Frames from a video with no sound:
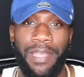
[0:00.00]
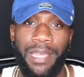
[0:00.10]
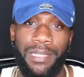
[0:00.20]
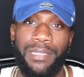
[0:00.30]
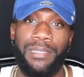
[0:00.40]

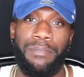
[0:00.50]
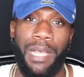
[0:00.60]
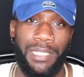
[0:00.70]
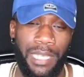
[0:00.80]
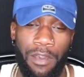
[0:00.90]
kids.
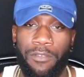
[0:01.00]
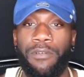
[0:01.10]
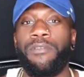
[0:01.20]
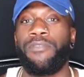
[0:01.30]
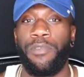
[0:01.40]
Myself,
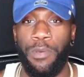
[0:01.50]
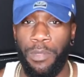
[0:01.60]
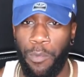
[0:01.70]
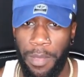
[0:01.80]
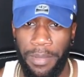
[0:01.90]
a few of the
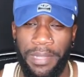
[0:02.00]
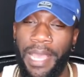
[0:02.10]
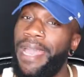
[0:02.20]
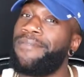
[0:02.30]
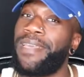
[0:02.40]
women, they
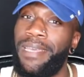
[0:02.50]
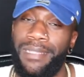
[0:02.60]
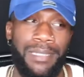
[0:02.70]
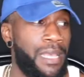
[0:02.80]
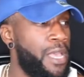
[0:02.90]
have kids.